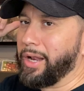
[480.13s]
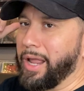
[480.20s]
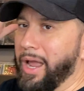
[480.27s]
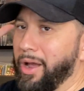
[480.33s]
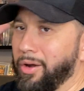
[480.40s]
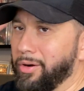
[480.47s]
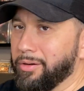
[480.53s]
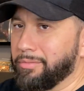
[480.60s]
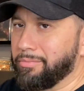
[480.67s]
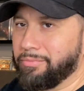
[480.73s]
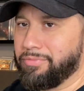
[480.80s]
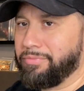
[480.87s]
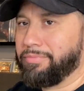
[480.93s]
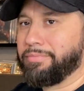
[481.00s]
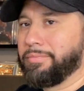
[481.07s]
out and
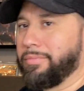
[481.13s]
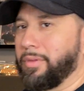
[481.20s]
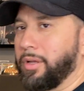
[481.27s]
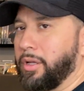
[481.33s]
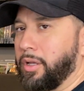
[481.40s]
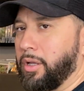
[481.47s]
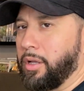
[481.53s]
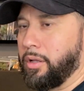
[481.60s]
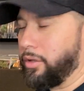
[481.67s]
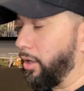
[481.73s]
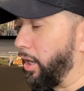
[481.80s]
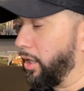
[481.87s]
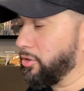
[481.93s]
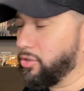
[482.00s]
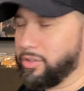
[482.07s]

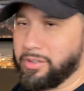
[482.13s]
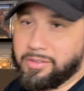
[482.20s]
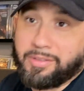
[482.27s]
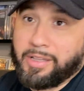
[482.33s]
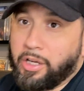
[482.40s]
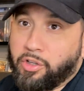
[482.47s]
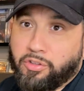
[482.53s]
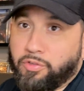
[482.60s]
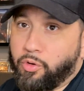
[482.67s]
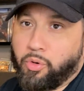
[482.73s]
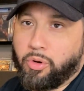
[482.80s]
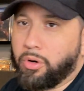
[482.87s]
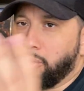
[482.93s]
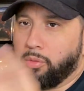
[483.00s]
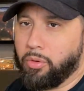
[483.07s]
onto the sales
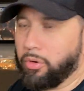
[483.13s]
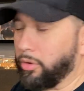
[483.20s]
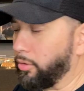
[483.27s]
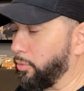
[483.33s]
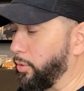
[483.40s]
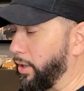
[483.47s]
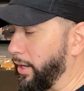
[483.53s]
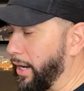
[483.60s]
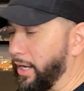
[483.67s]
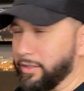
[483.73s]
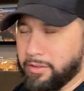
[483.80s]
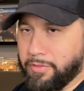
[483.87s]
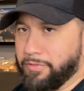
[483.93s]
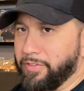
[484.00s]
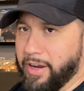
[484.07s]
floor or whatnot
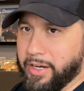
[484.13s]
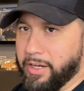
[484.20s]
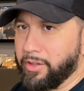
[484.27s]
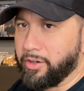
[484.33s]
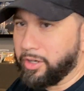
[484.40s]
to find other